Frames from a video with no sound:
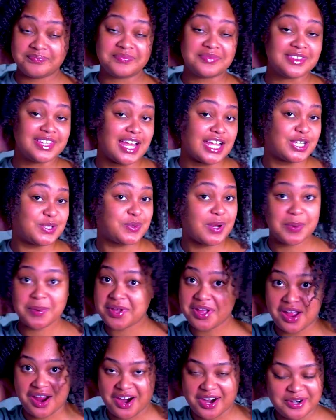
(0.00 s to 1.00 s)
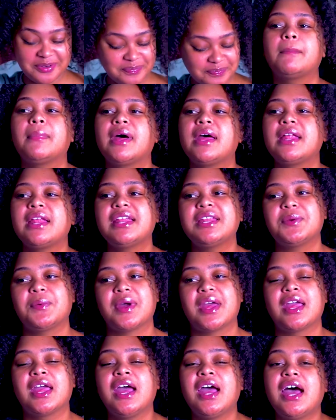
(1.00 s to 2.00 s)
that's where we are. But
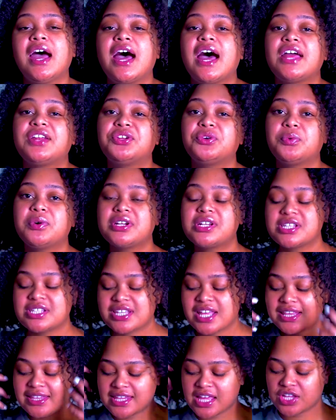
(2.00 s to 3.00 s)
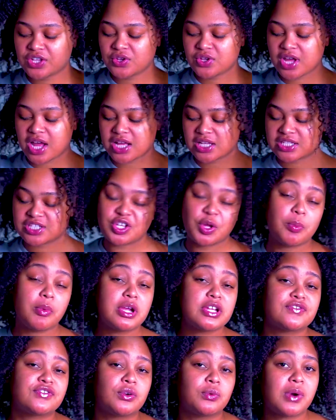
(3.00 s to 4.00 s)
anyway, I do want to say thank you guys so
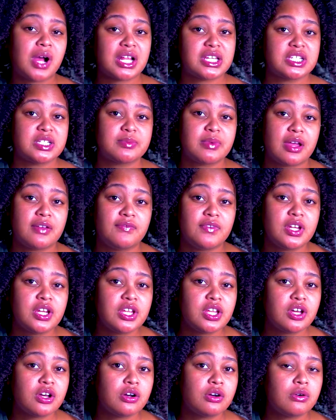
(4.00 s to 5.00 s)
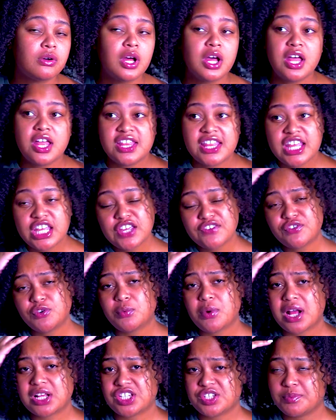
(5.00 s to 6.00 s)
much for watching my video. Thank you for
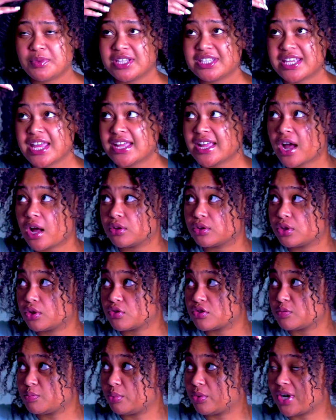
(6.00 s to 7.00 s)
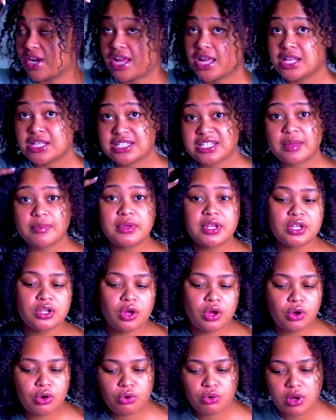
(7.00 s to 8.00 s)
watching me take out those braids. Let me
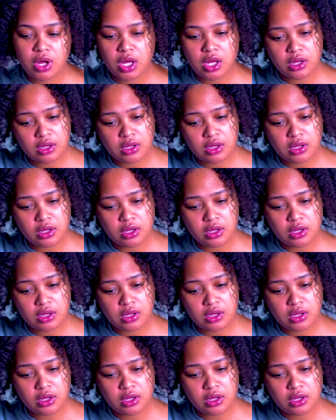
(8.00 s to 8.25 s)
know